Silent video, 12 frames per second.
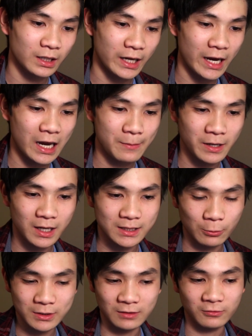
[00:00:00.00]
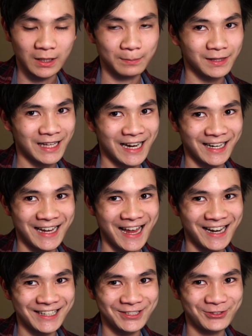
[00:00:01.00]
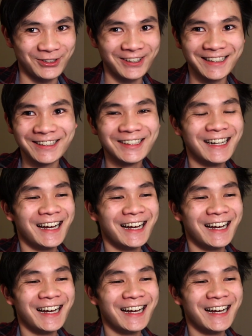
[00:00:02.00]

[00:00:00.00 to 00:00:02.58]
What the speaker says: and because I wasn't really planning ahead in junior year,